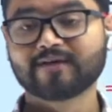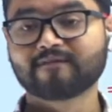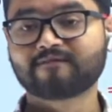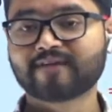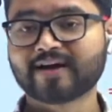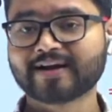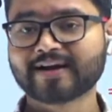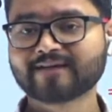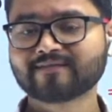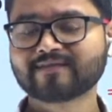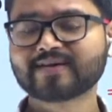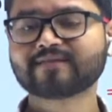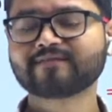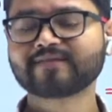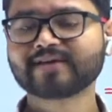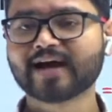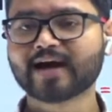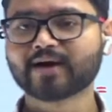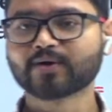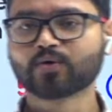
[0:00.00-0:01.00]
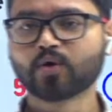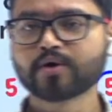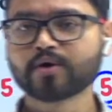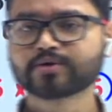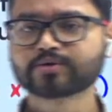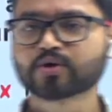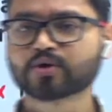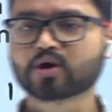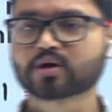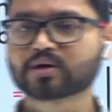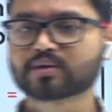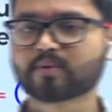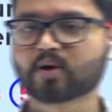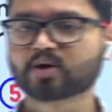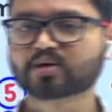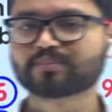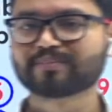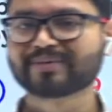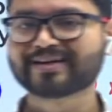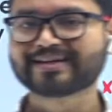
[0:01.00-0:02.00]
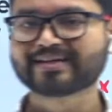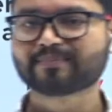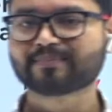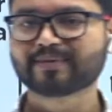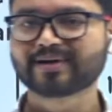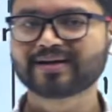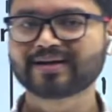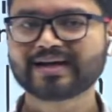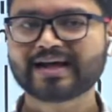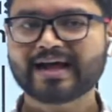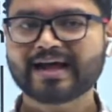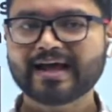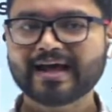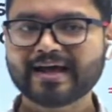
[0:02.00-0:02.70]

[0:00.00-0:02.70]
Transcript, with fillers: Whenever we are going to talk about multiple,